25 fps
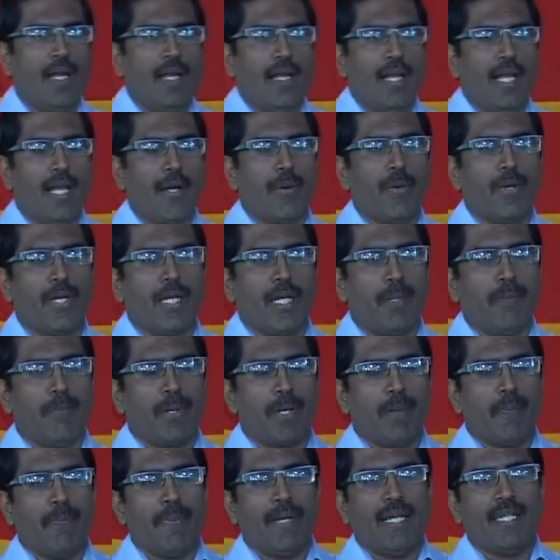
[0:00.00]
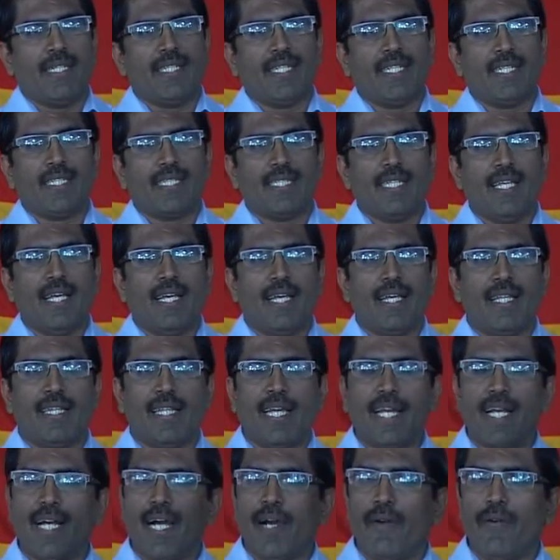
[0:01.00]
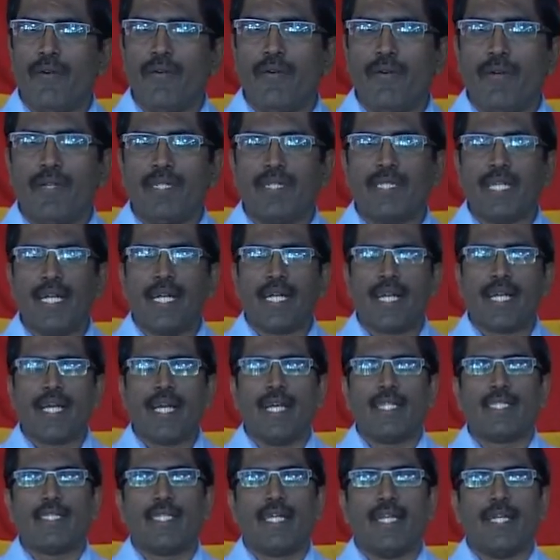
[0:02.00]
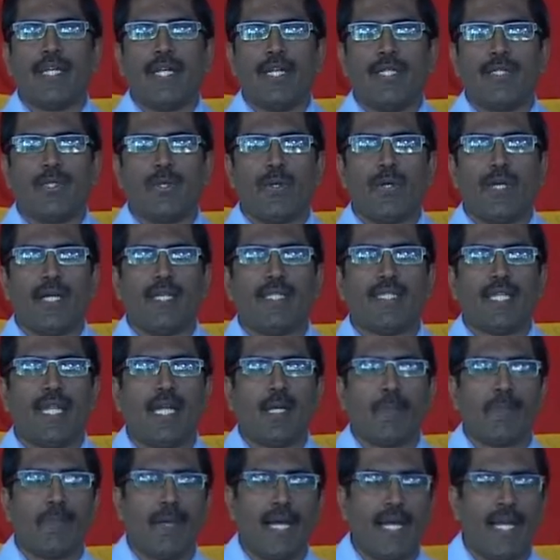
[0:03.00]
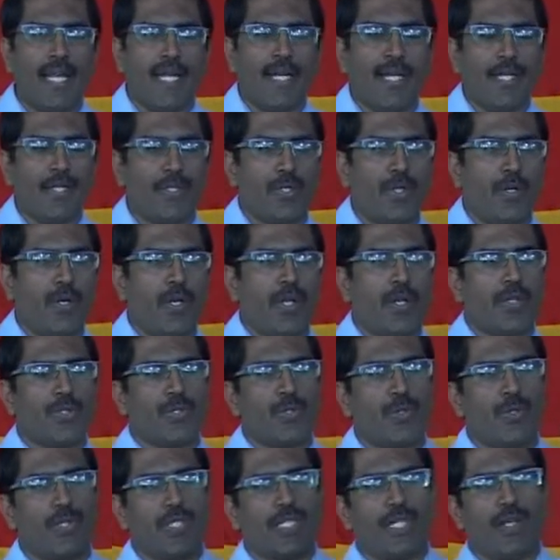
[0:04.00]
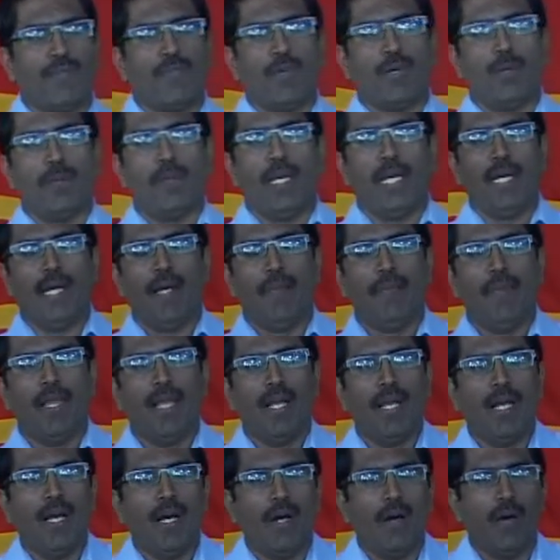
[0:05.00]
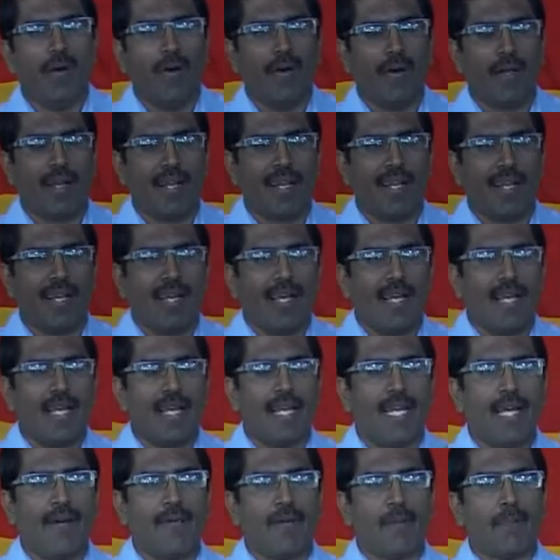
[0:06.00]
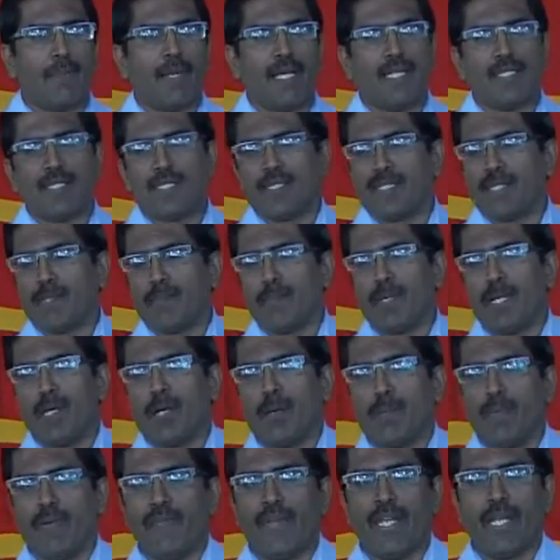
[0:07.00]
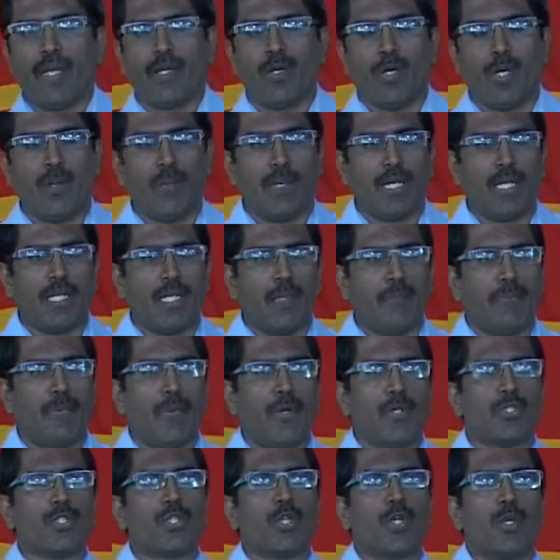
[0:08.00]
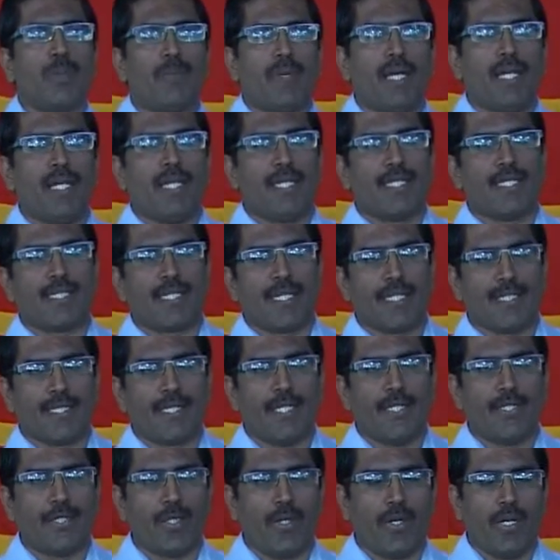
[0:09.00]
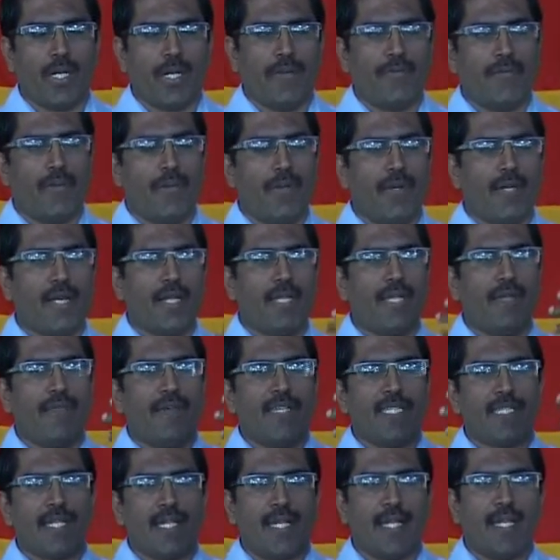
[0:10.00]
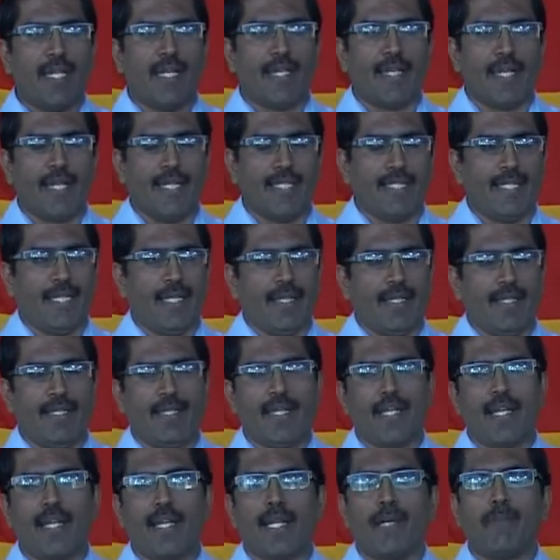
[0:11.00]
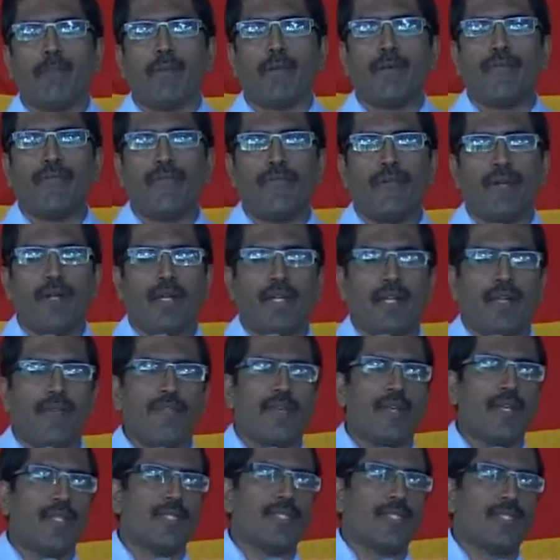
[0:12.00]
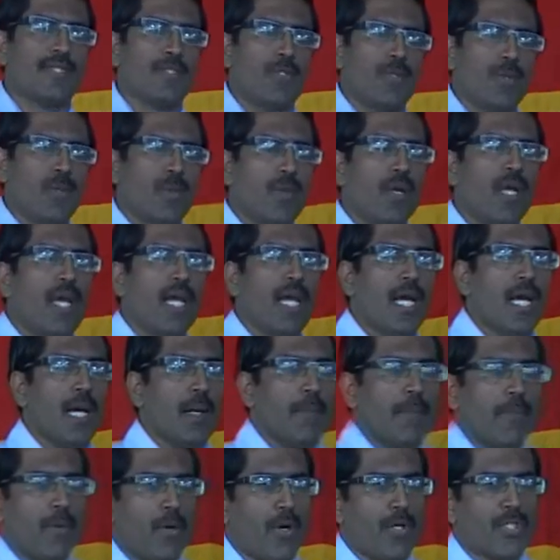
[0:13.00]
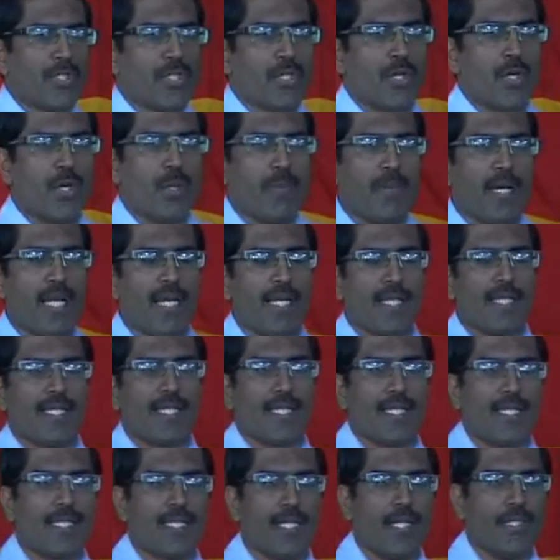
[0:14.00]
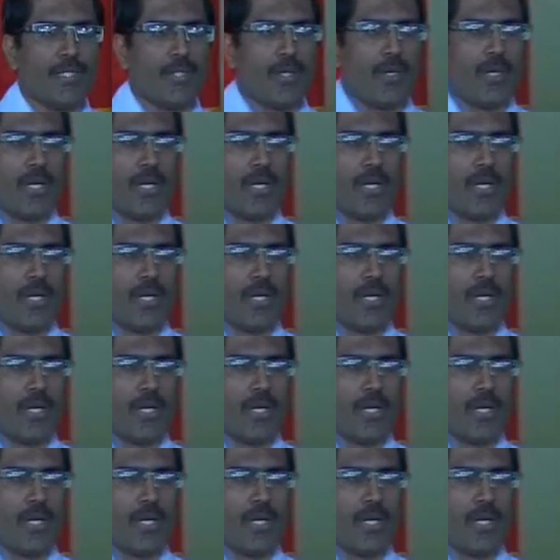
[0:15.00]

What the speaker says: a good number of patients, they have certain anxiety disorders like panic disorder, social phobia, or in our places it may not be very common, the post-traumatic stress disorder. If you look at the Western literature, there are a number of references to post-traumatic stress disorder.